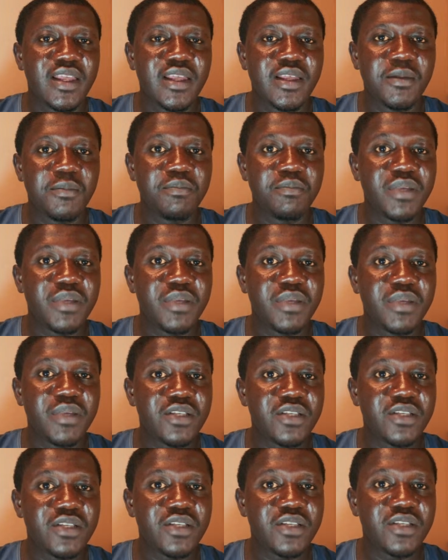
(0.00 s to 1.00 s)
Best of
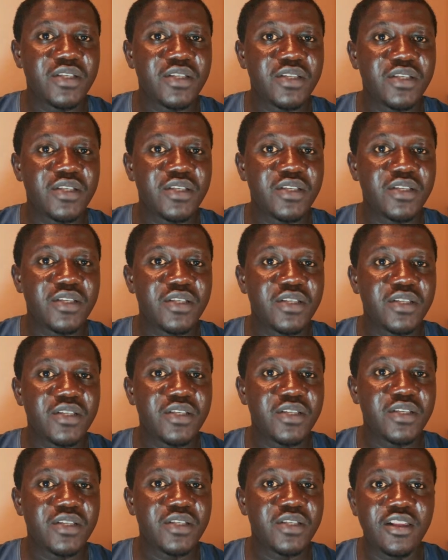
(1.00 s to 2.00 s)
all, it's
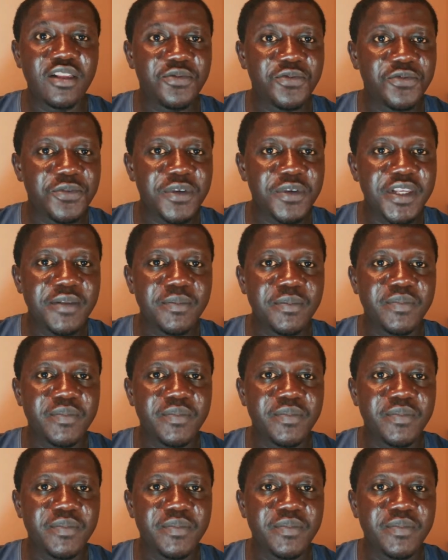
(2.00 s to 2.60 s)
absolutely free,